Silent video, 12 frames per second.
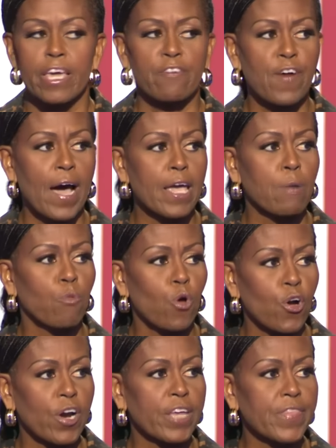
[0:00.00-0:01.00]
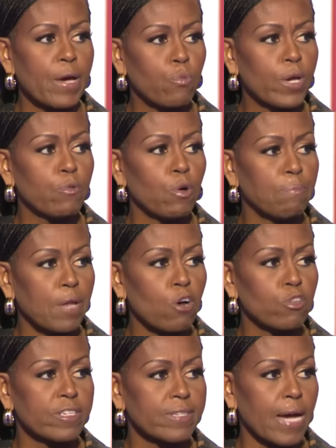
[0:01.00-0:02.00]
if I am worried that we will
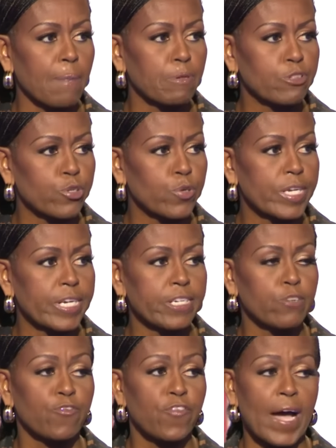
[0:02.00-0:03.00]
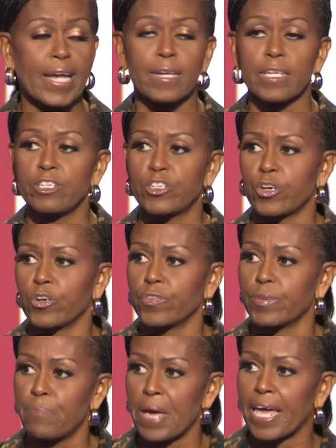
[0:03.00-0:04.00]
blow this opportunity to finally turn
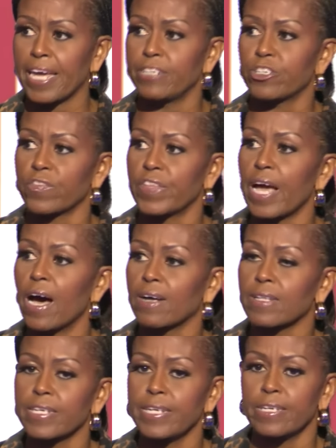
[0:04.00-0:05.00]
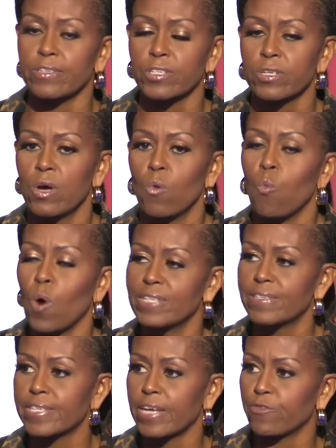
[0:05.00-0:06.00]
the page on the ugliness
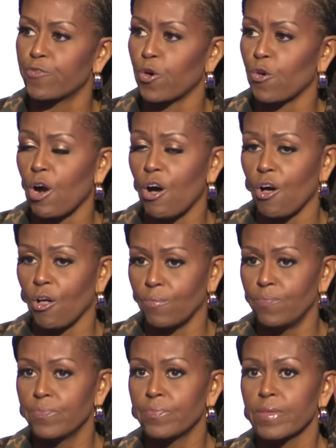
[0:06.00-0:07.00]
once and for all.